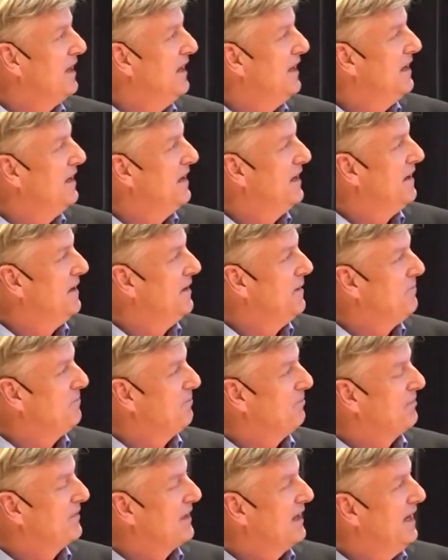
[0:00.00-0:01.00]
Uh,
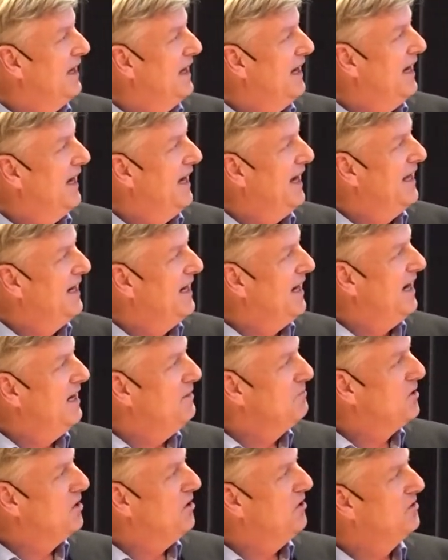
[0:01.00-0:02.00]
and
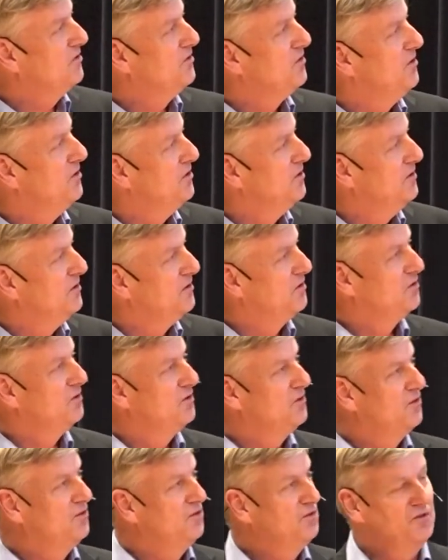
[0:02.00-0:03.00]
I'm going to,
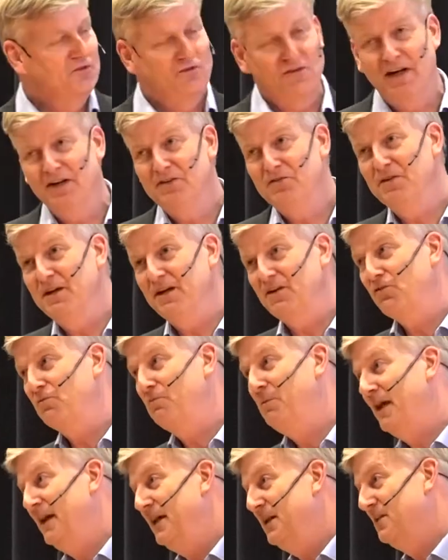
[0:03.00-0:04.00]
to, to try to
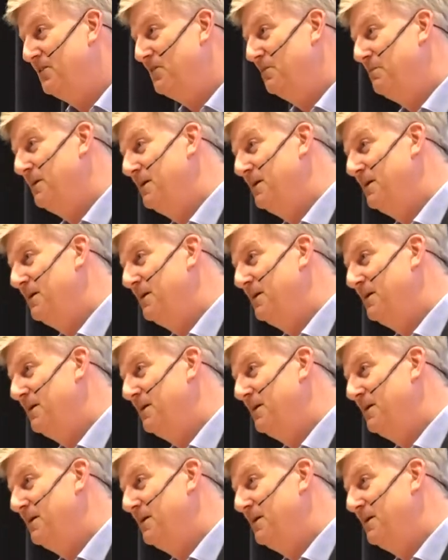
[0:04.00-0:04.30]
explain it a